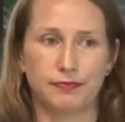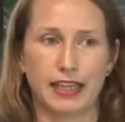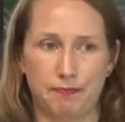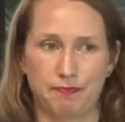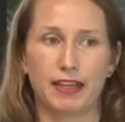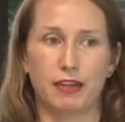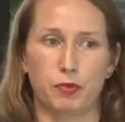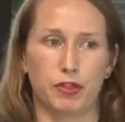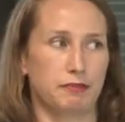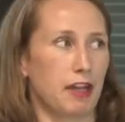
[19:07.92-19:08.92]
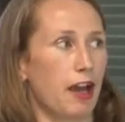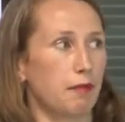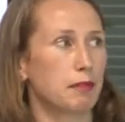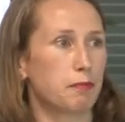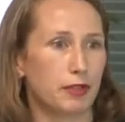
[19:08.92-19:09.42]
yeah, it would.
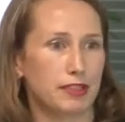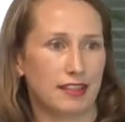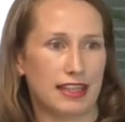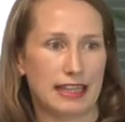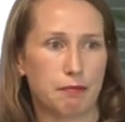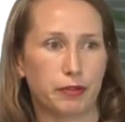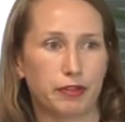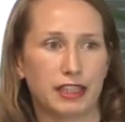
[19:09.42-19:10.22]
I'm going to point at that number